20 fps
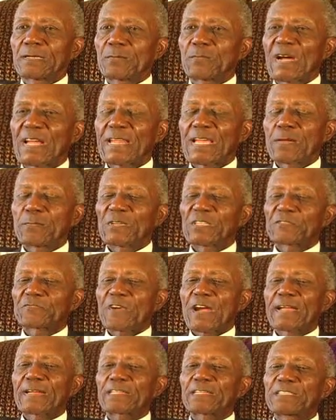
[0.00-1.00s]
My name is
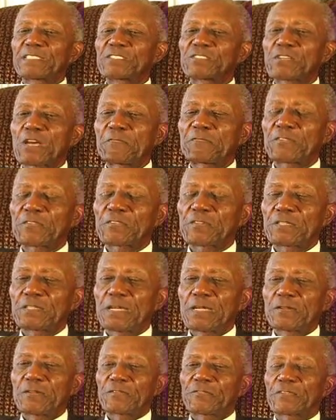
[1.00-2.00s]
Franklin
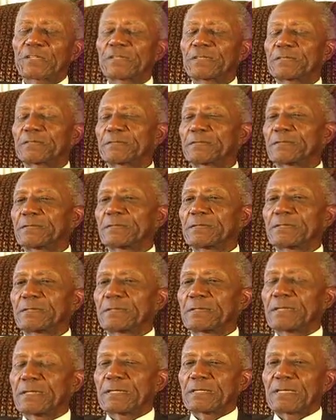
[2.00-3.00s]
Jefferson Henderson.
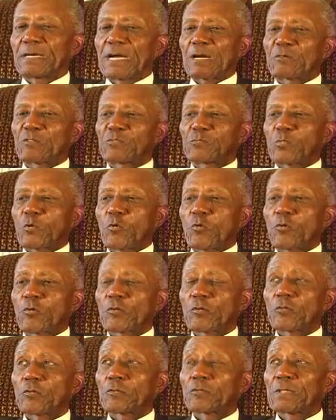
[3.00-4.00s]
I was
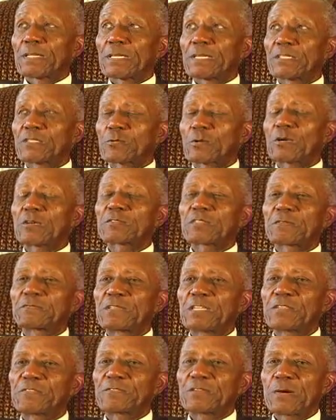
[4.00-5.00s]
born on the 12th
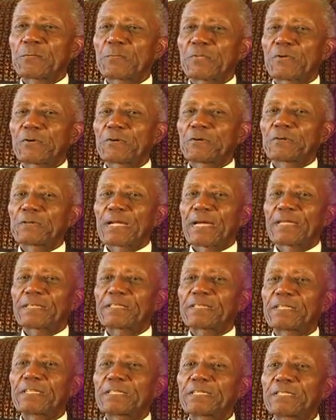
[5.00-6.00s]
of December
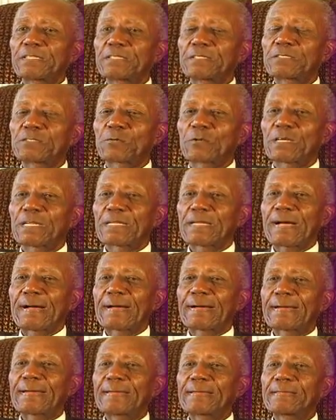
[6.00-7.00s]

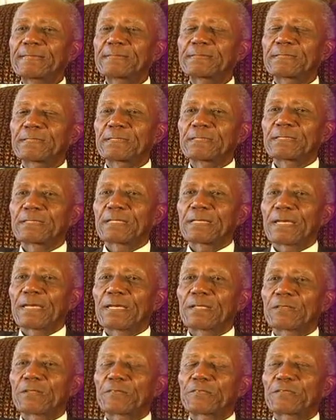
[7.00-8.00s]
1929
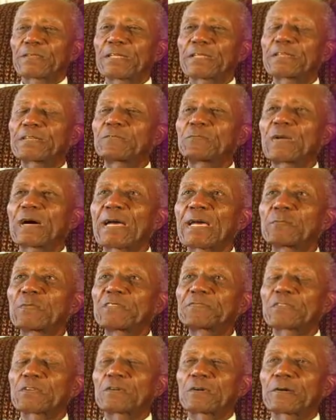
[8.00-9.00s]
in the city of
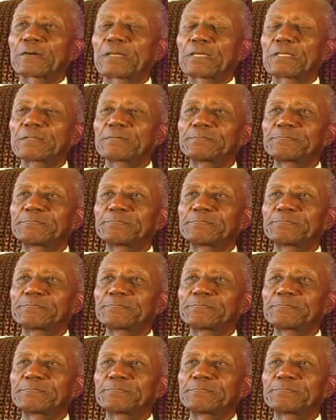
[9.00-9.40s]
Miami, Florida.